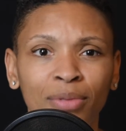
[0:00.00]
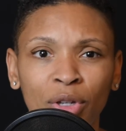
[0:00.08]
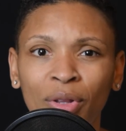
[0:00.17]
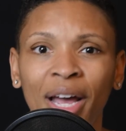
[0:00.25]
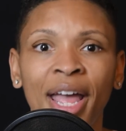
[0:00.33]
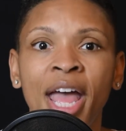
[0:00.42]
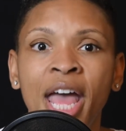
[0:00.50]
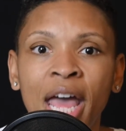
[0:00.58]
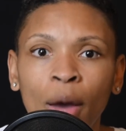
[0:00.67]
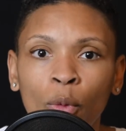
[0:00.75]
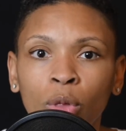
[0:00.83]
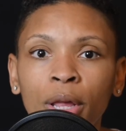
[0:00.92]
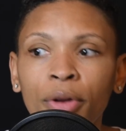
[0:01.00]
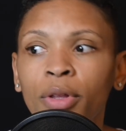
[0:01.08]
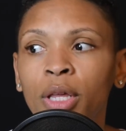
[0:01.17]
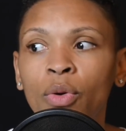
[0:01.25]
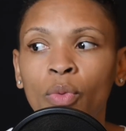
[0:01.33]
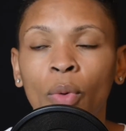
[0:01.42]
So like
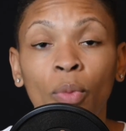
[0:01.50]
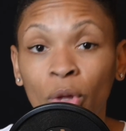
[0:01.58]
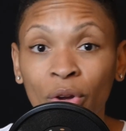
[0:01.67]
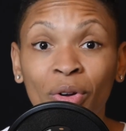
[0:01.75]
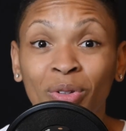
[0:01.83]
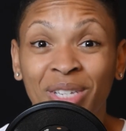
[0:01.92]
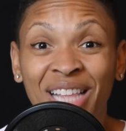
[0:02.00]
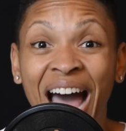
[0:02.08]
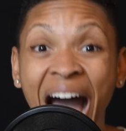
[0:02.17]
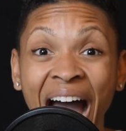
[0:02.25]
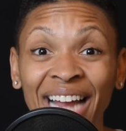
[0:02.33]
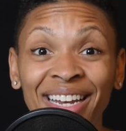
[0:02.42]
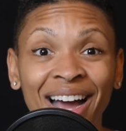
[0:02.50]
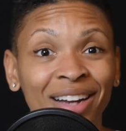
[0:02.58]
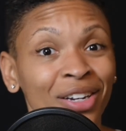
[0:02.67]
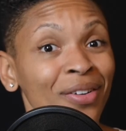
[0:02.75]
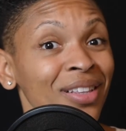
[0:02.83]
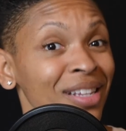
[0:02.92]
literally you go to the eye
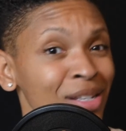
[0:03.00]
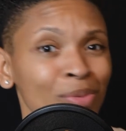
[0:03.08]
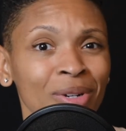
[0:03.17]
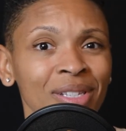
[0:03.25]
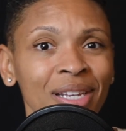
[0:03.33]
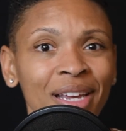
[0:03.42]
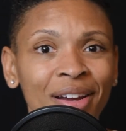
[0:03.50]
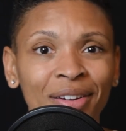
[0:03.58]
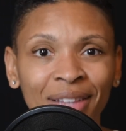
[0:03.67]
doctor at least once a year.